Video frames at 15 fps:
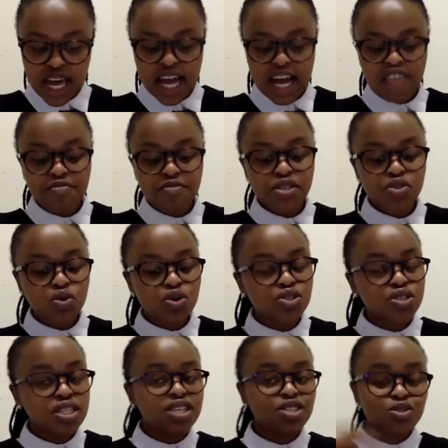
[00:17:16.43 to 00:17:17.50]
Governments
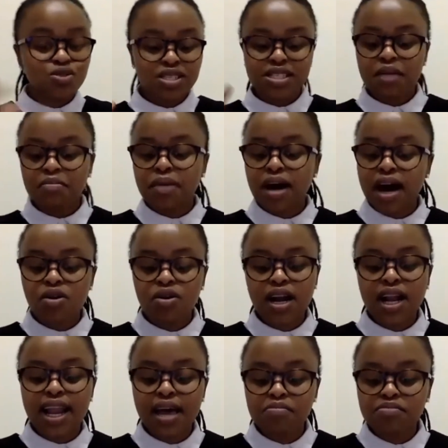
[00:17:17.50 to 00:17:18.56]
also need to somehow
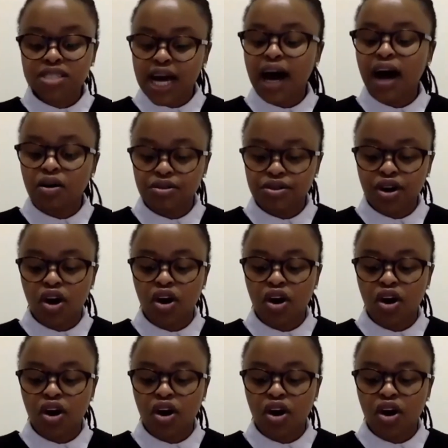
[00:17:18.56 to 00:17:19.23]
clamp down